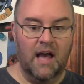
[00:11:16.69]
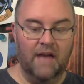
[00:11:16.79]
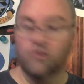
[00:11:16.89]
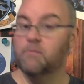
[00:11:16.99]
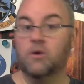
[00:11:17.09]

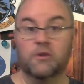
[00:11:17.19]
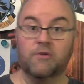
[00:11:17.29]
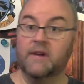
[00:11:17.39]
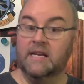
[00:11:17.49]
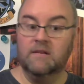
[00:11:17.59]
If you're in Bowling
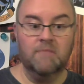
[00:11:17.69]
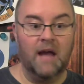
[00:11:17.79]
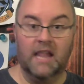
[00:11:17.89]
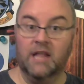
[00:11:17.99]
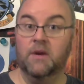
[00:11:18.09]
Green,
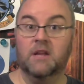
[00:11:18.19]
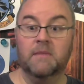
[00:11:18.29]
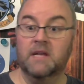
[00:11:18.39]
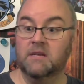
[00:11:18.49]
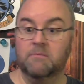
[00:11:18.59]
highly
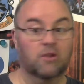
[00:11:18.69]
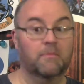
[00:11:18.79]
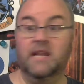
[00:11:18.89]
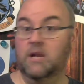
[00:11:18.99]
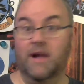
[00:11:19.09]
recommend Bergamini,